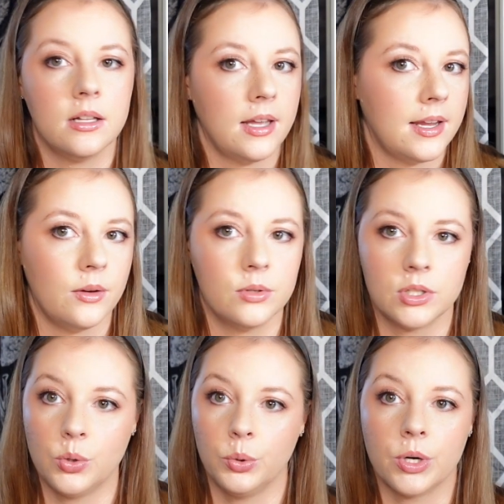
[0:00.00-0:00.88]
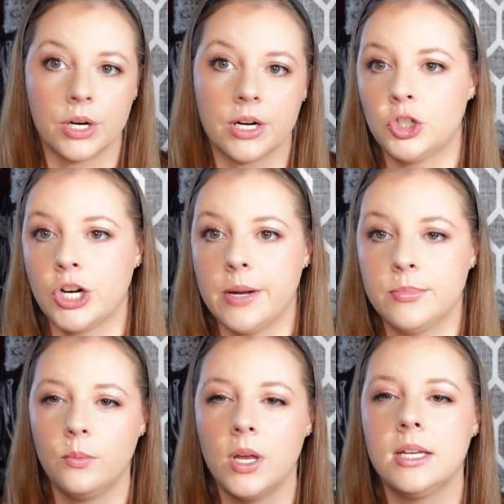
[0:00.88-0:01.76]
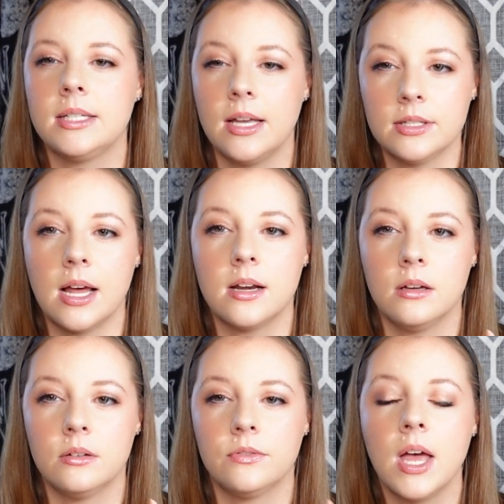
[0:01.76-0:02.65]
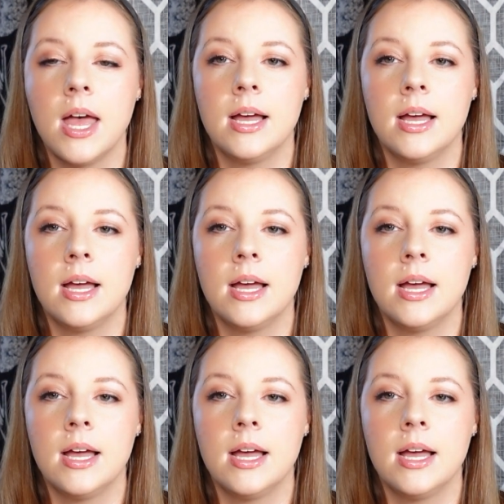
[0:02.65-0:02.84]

like it was a cooler trip. We sailed out of